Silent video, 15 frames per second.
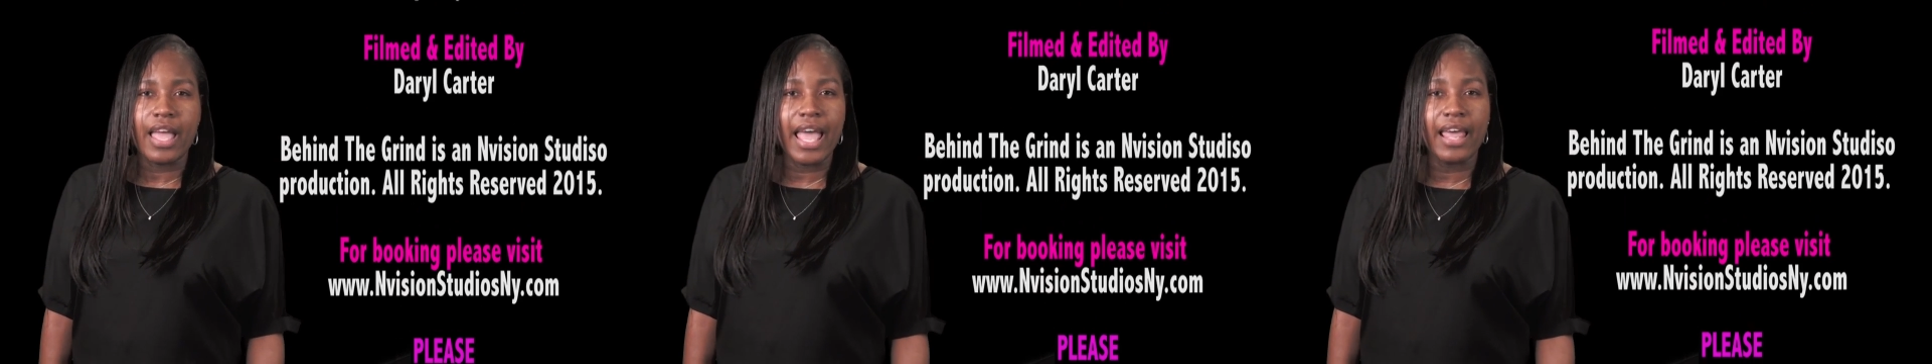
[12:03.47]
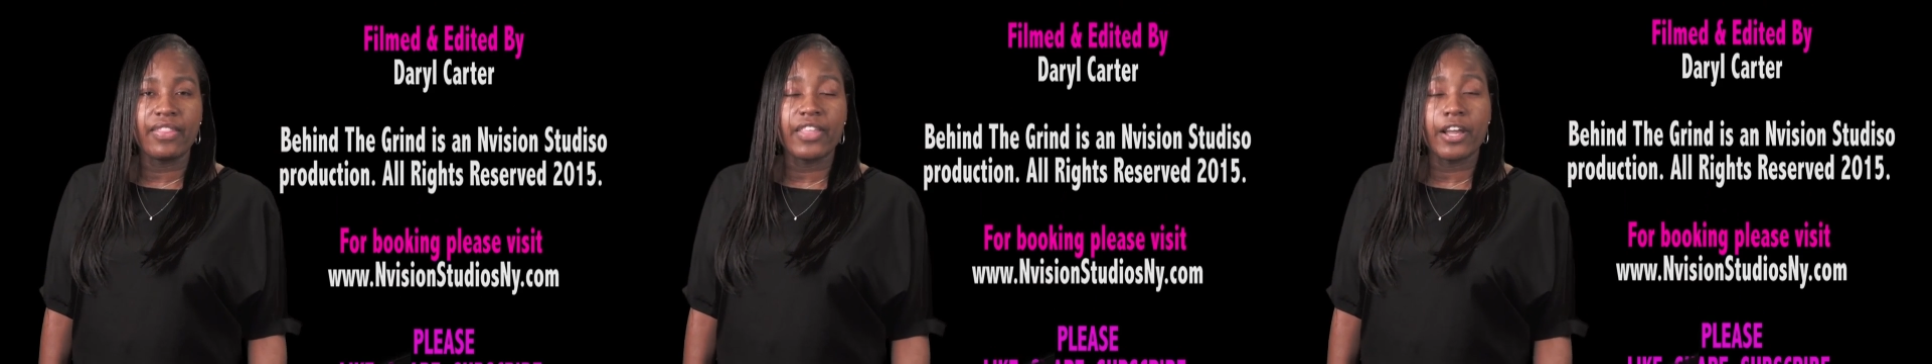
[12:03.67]

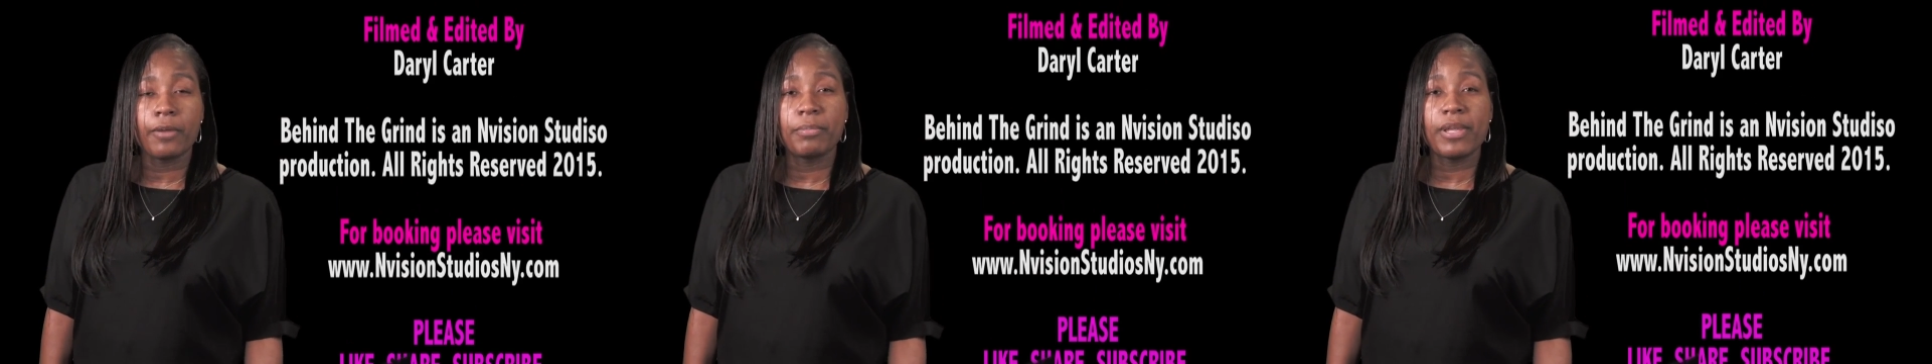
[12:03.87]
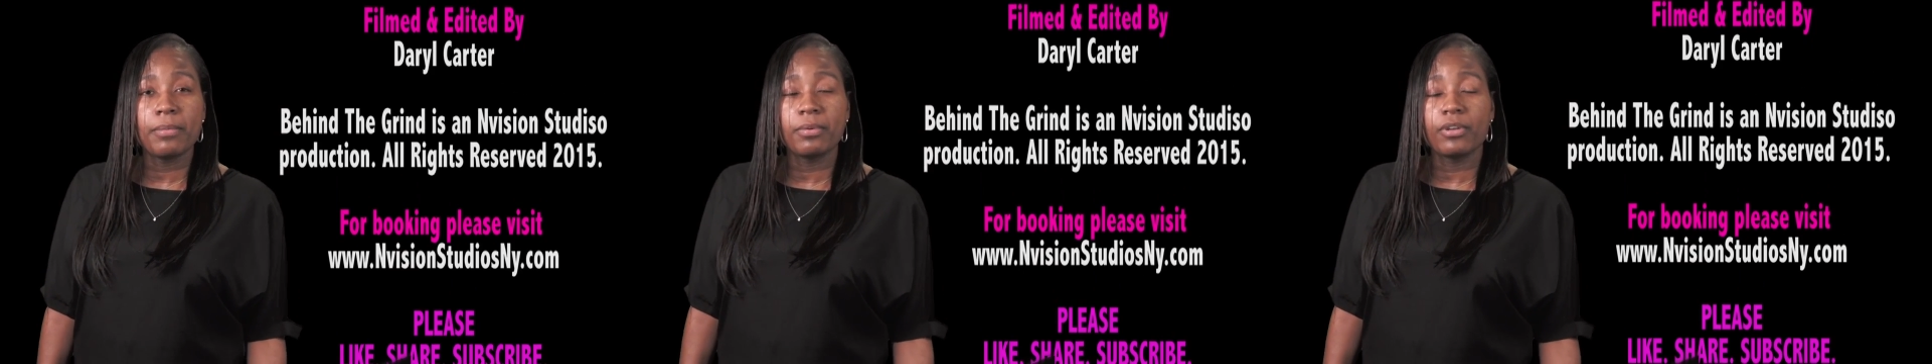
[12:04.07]
and there
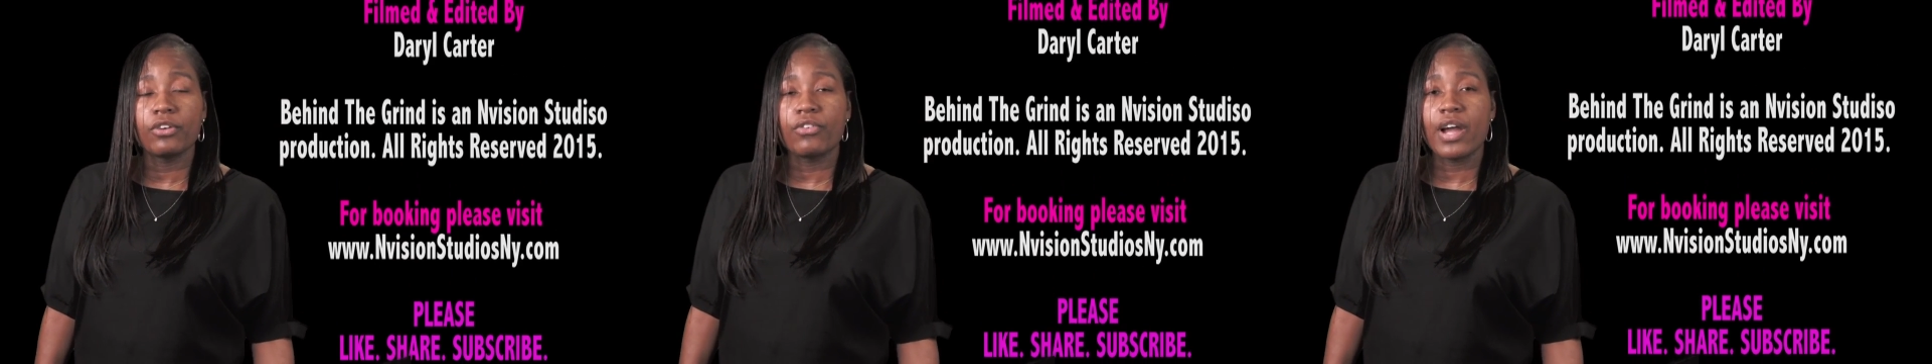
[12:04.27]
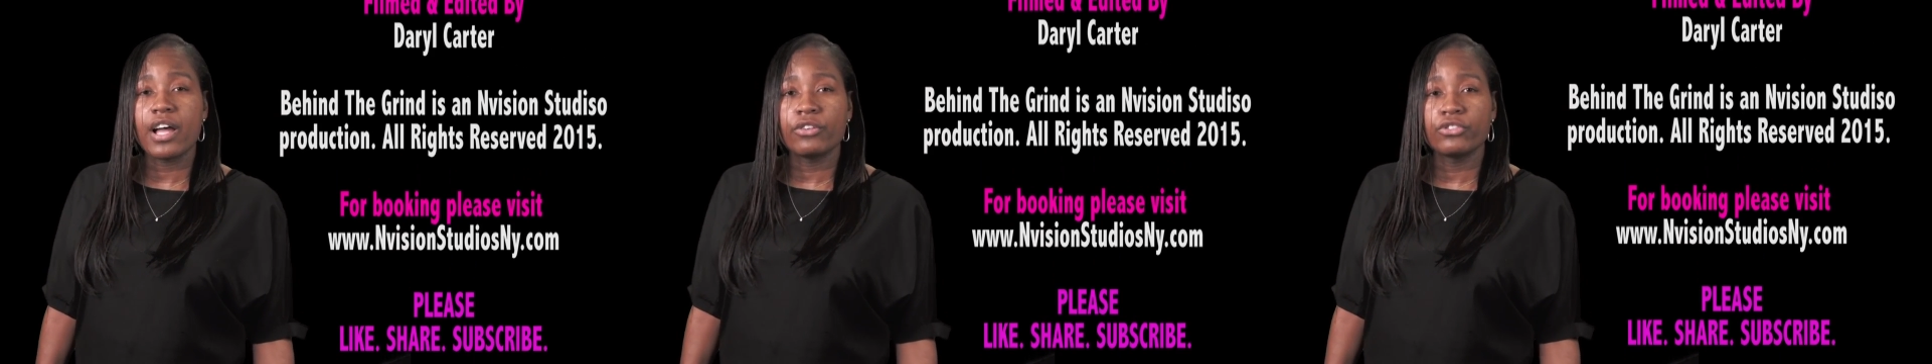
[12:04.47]
are people
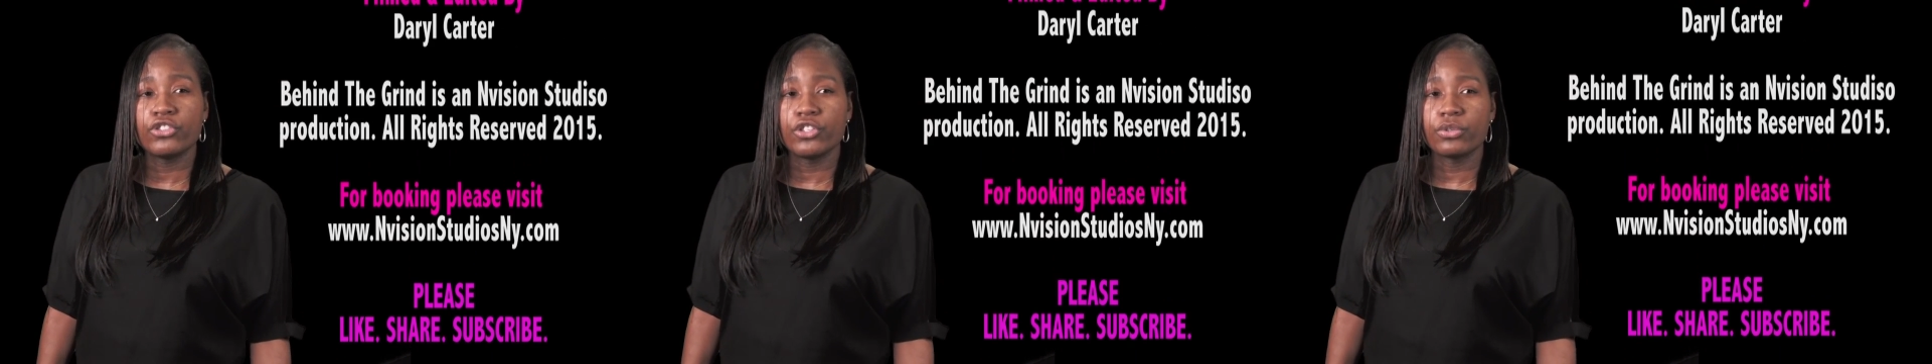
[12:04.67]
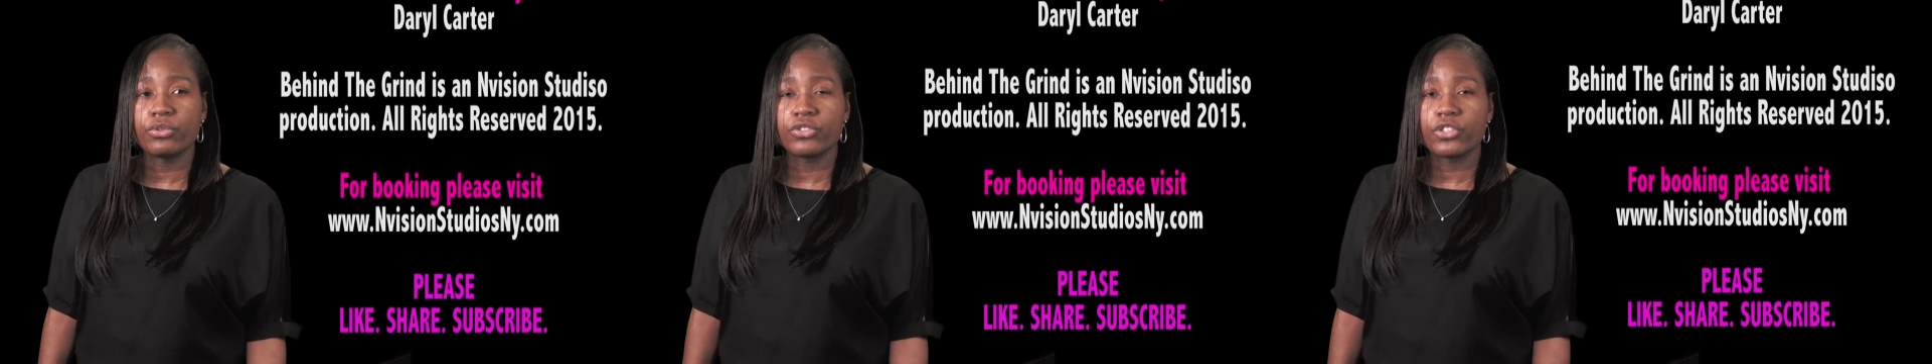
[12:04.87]
around you.